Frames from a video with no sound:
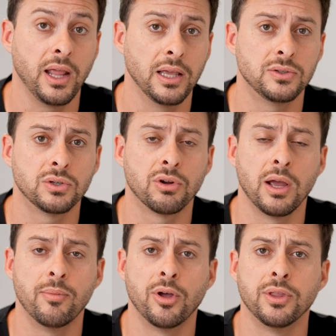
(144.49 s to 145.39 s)

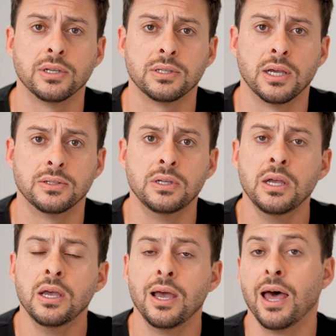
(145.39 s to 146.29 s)
Instagram on this list
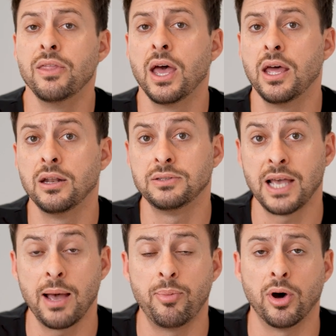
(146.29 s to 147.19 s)
and then
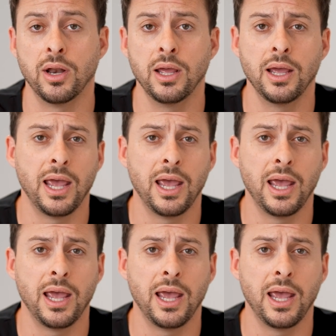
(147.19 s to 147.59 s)
tap on it.